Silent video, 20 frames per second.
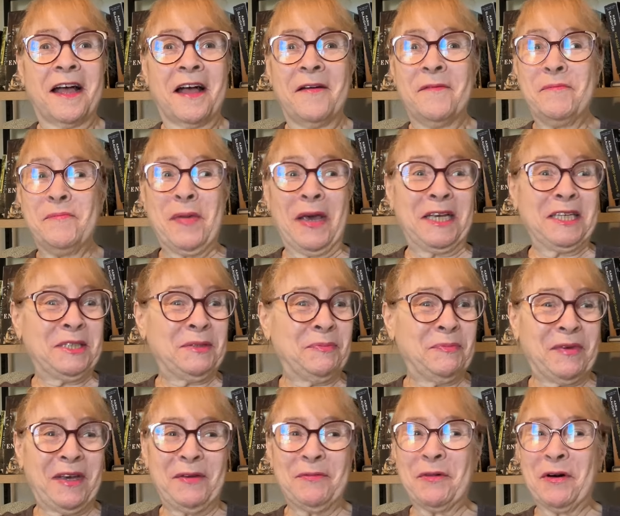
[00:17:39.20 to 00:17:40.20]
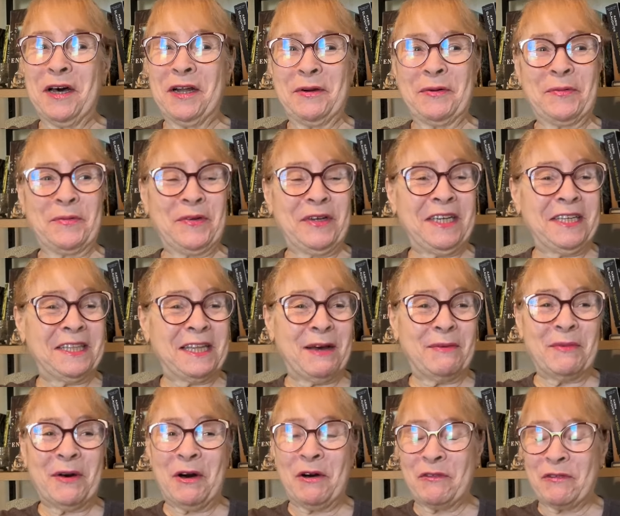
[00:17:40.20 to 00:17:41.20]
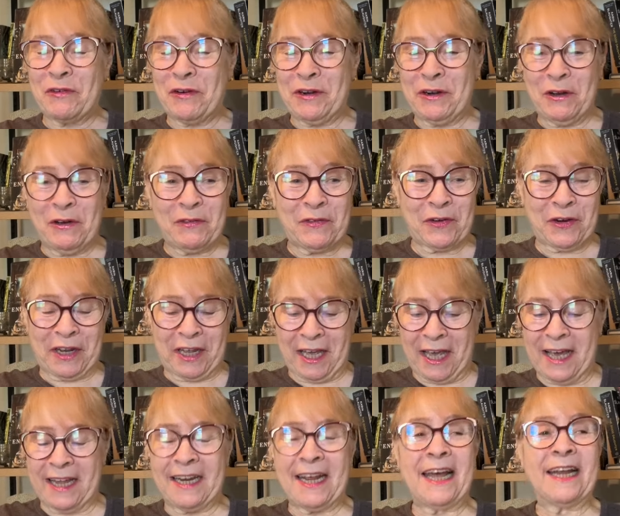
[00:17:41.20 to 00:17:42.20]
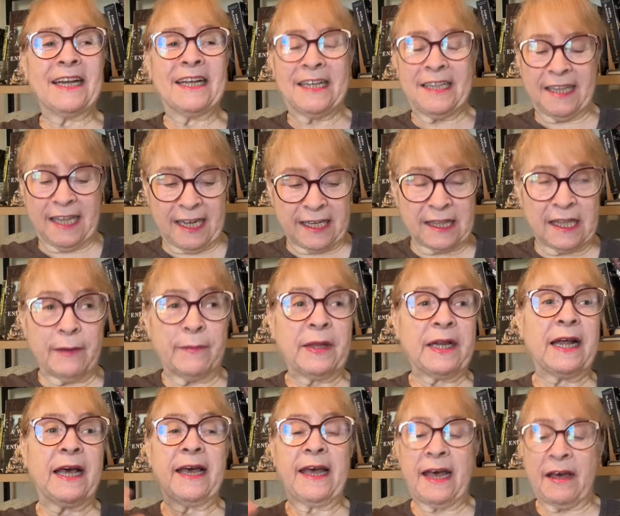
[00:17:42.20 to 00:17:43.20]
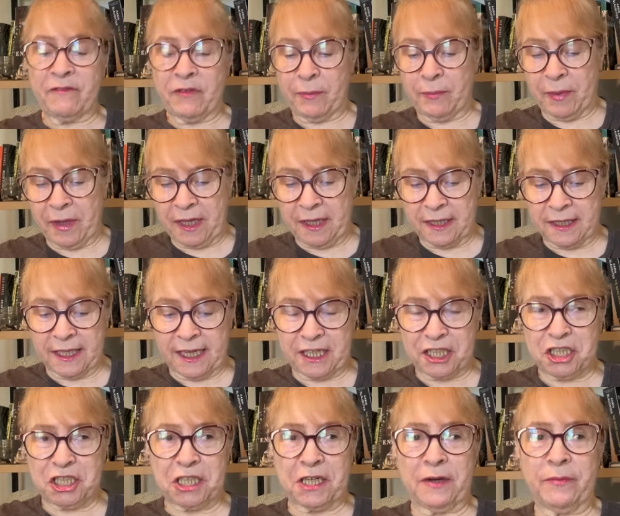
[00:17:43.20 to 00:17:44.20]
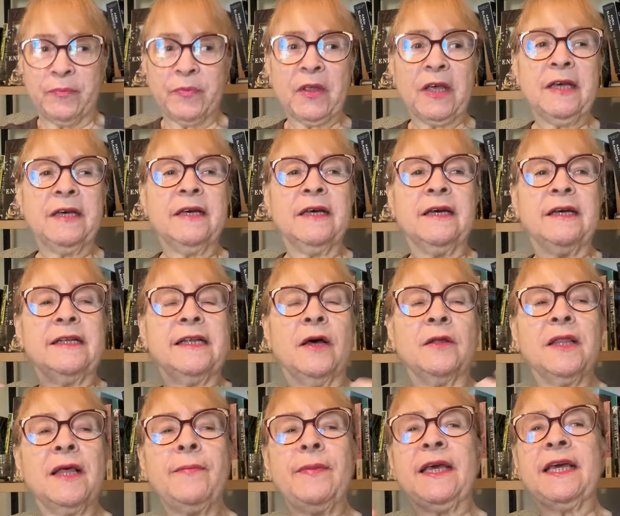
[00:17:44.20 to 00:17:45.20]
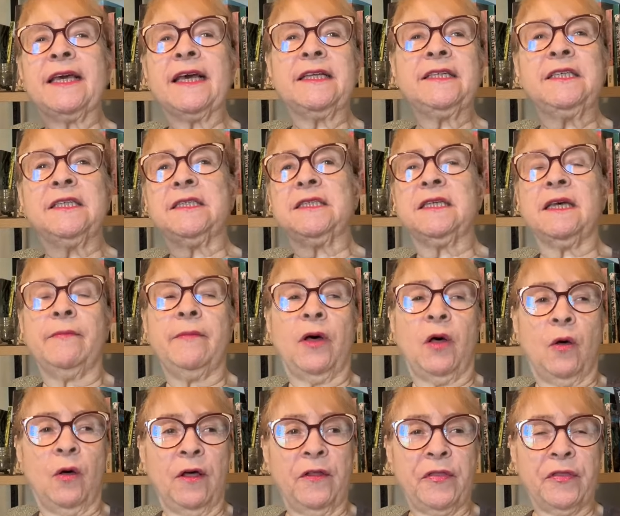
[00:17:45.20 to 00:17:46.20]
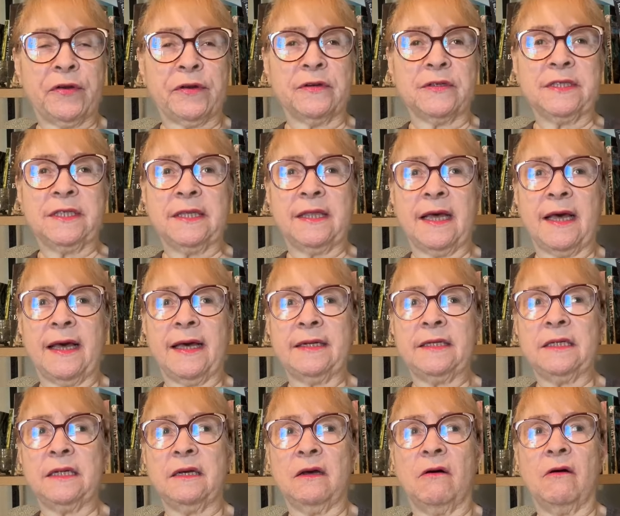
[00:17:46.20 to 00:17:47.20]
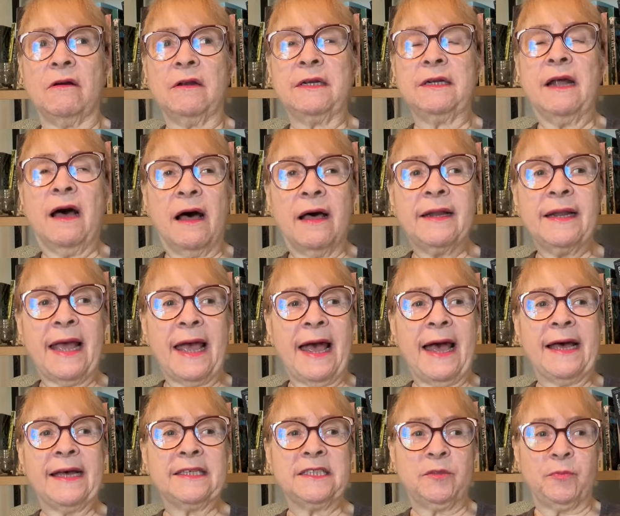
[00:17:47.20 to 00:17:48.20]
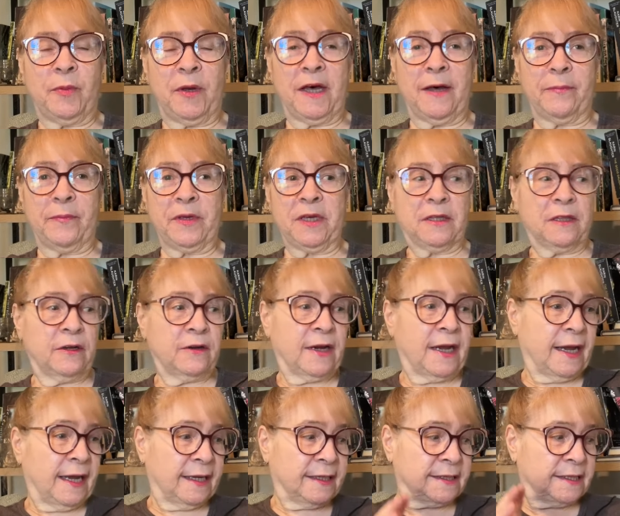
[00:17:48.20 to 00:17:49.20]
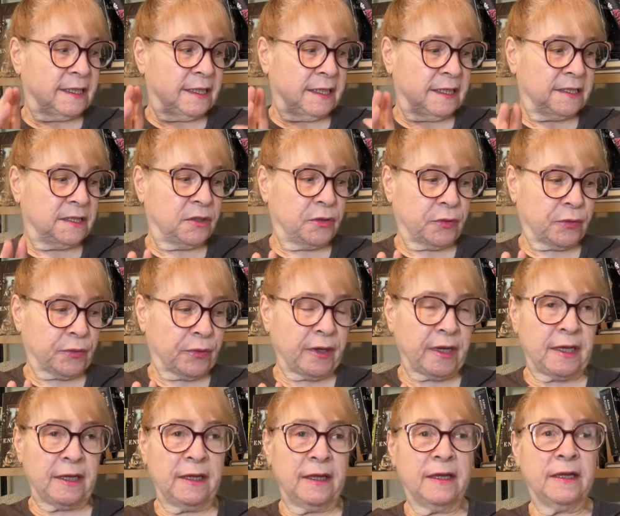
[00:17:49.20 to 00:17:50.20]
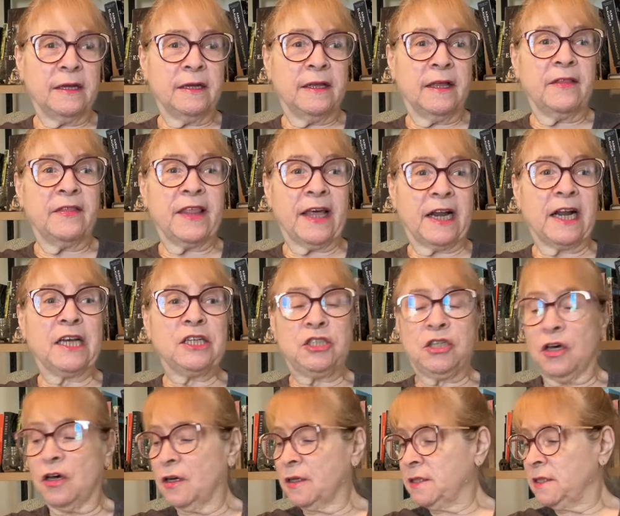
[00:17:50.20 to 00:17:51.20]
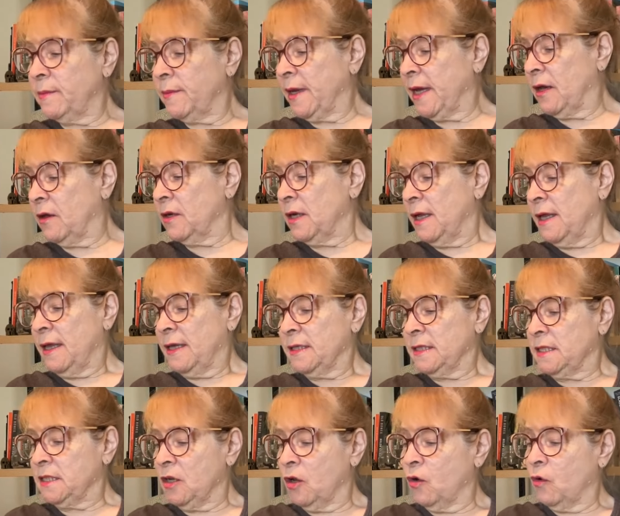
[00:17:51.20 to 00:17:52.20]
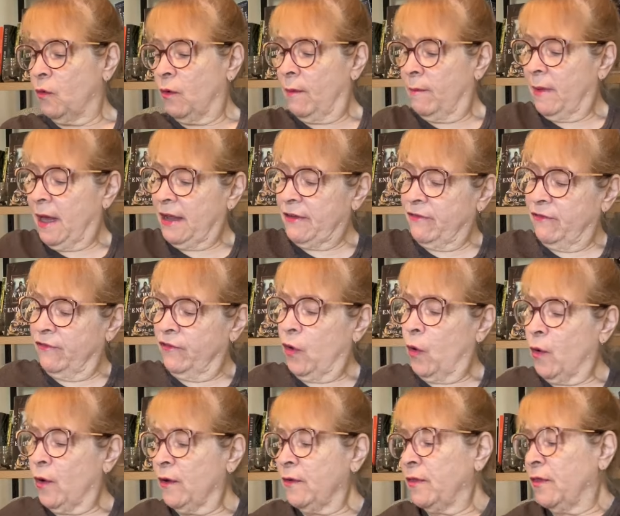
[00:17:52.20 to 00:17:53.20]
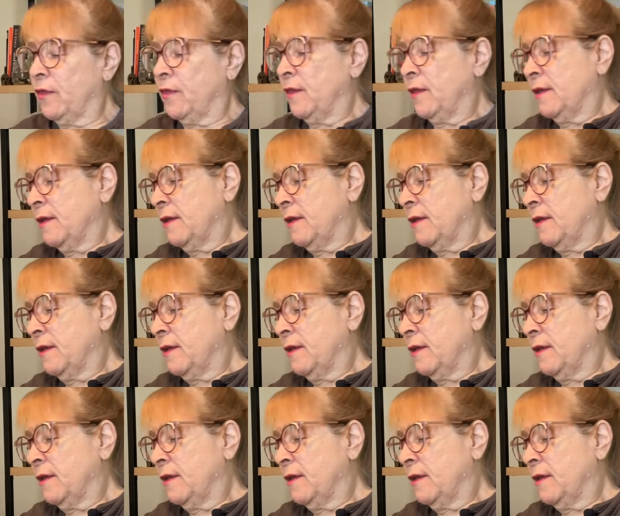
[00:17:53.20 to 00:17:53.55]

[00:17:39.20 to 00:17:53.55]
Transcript: makes me want to read them over and over again and collect them, and I have a big collection. Now, let me get to some authors that are not as popular as these three that I talked about. So my fourth